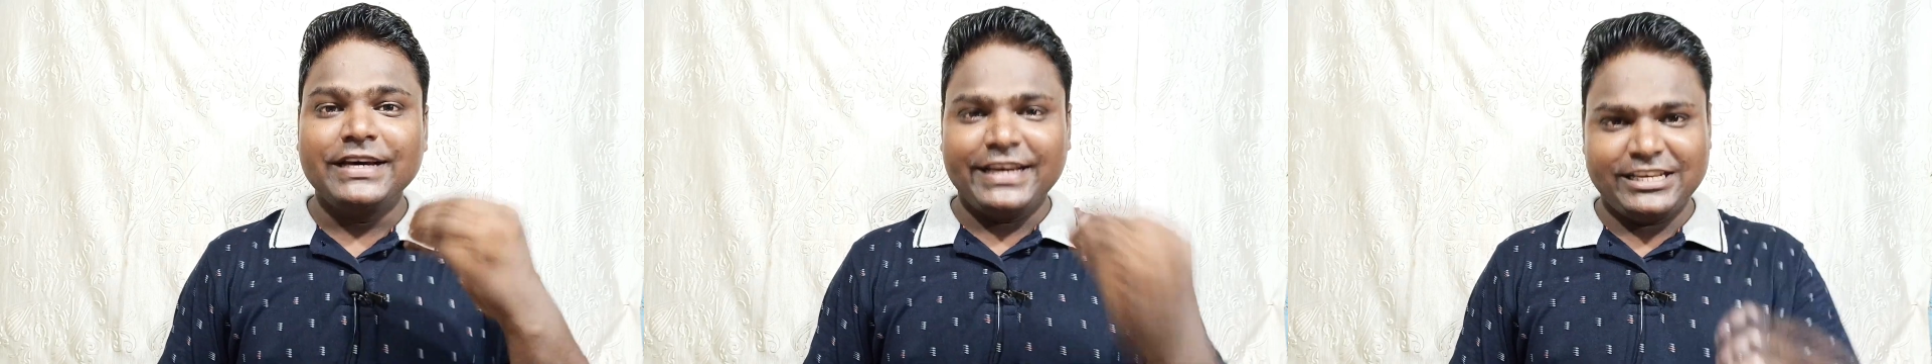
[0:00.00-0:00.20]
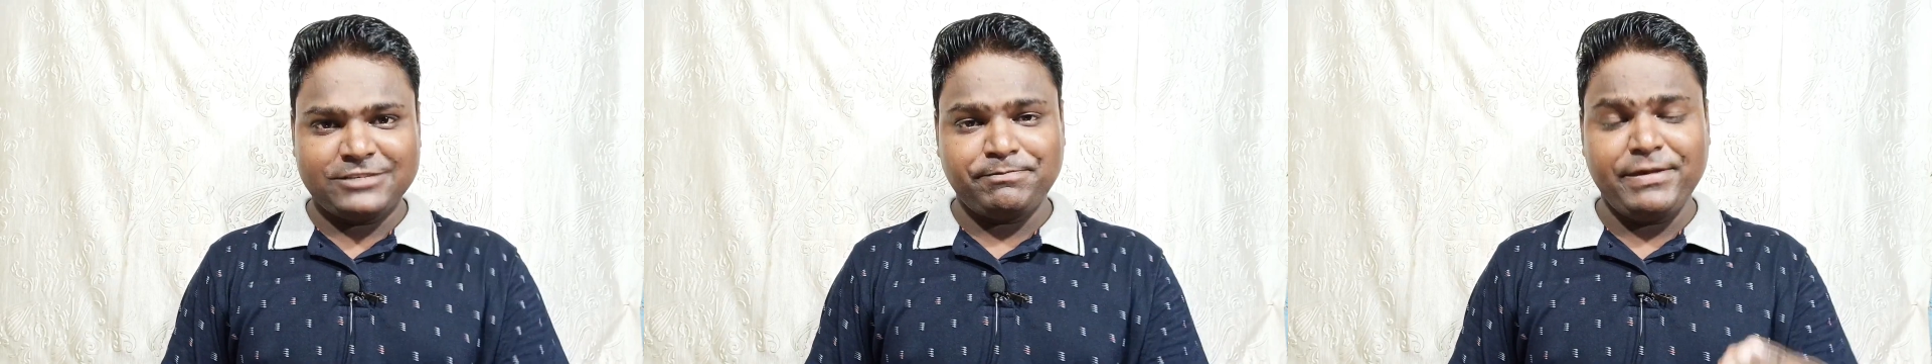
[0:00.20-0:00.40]

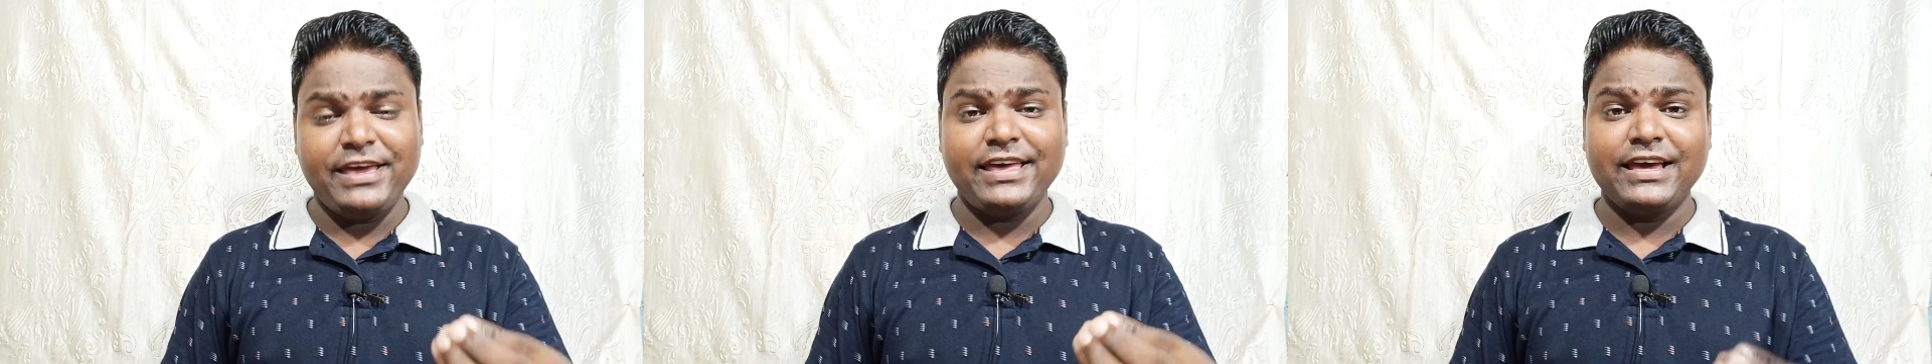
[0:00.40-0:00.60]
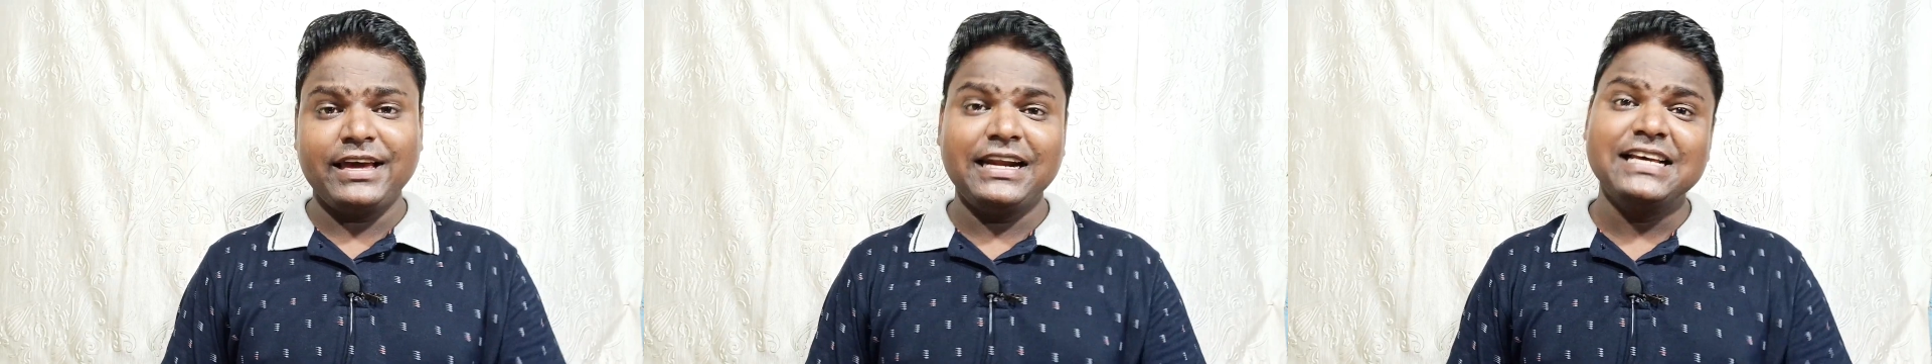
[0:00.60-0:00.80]

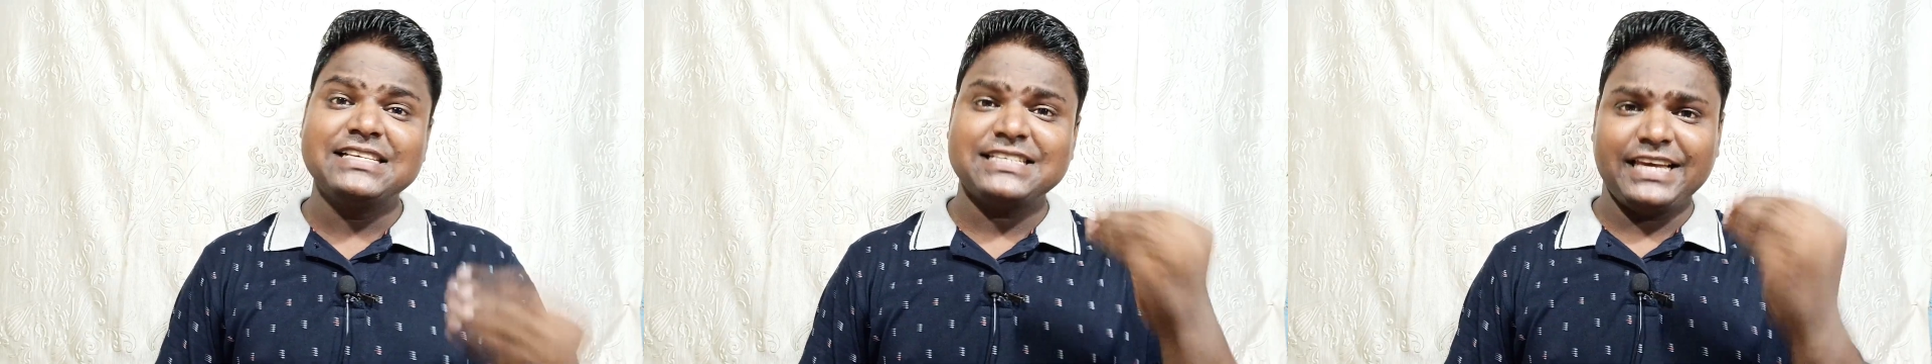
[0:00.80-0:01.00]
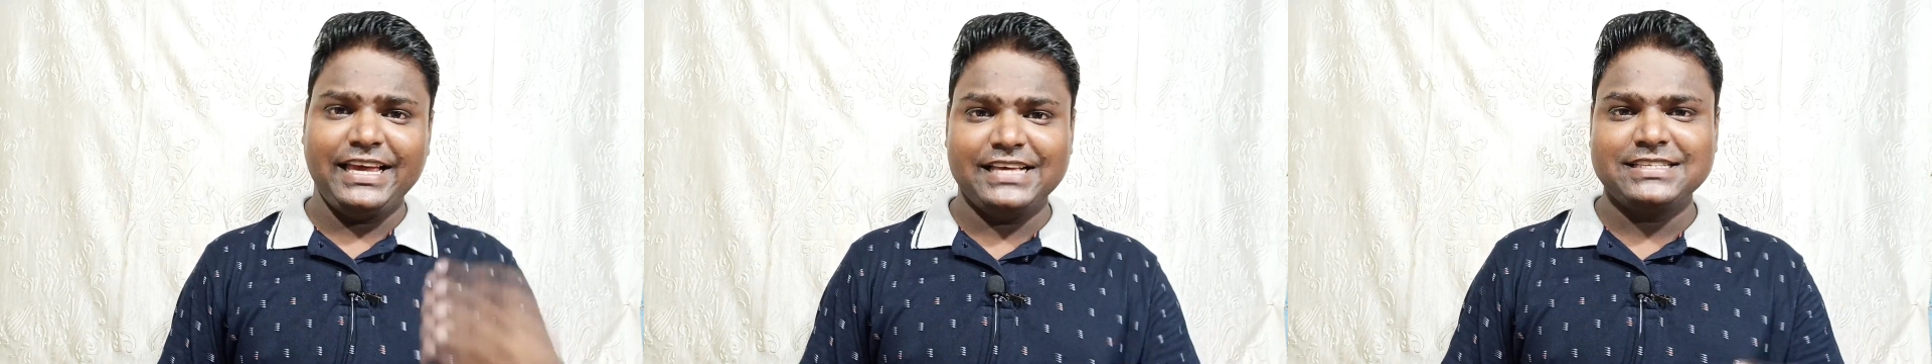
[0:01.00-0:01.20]
speak English
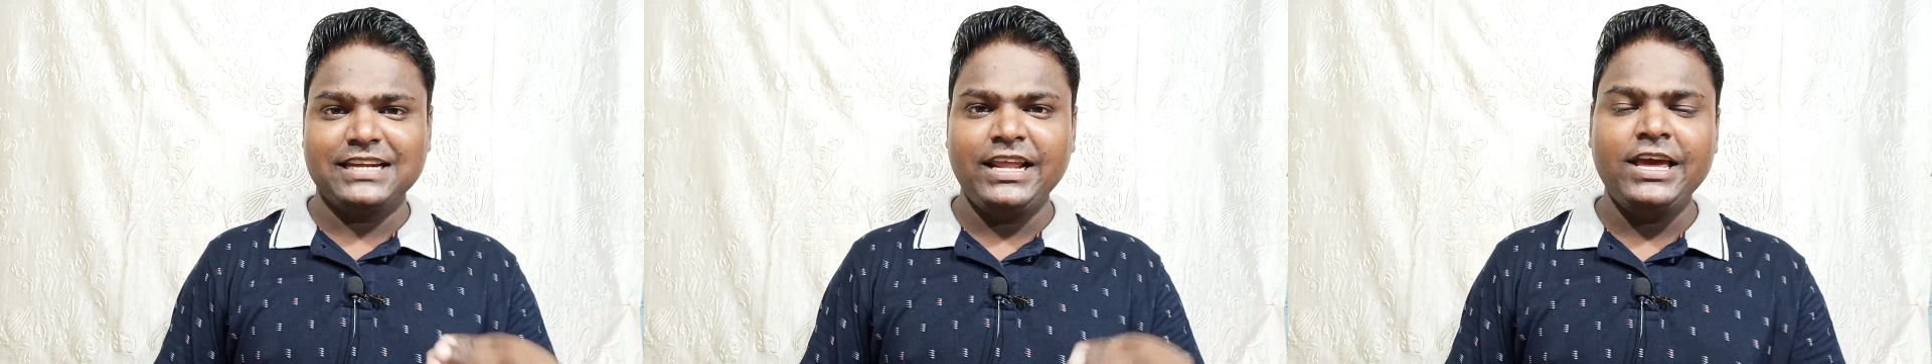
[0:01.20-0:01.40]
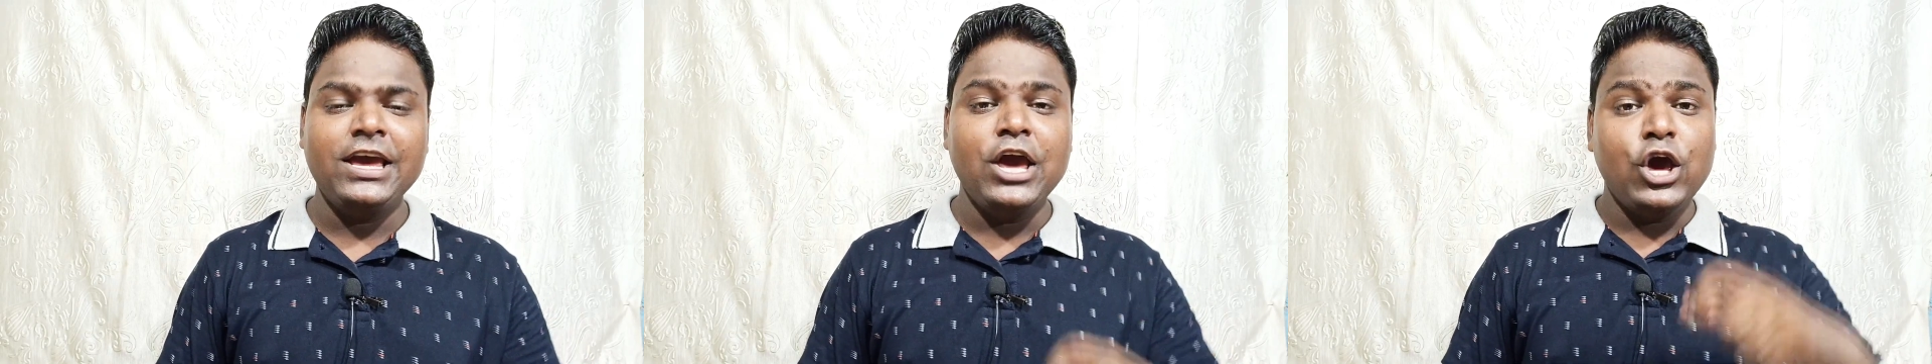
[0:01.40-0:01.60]

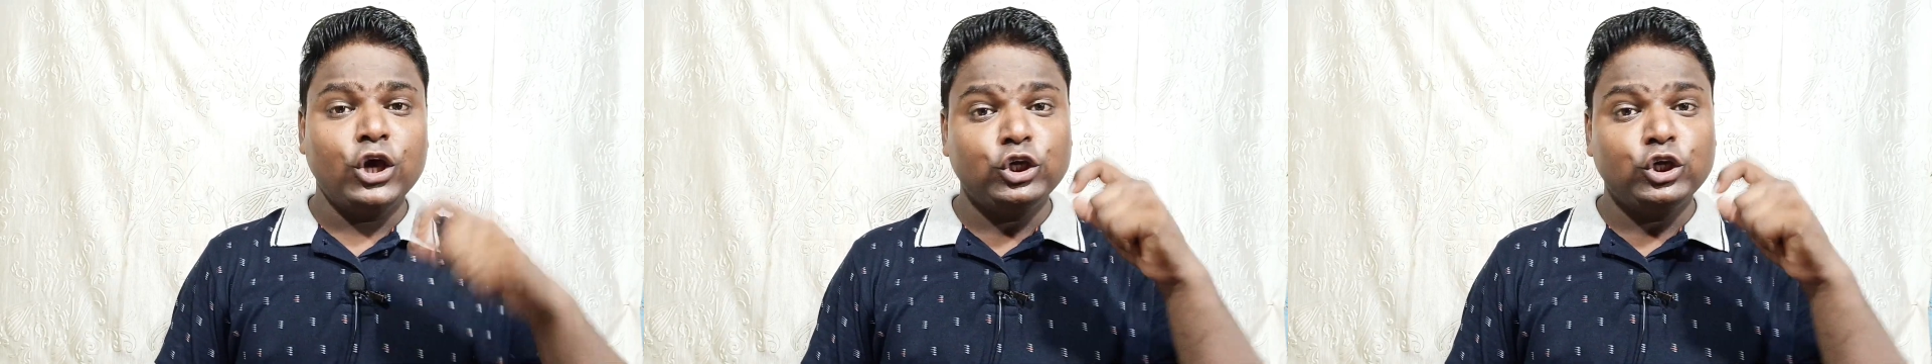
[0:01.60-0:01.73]
easily,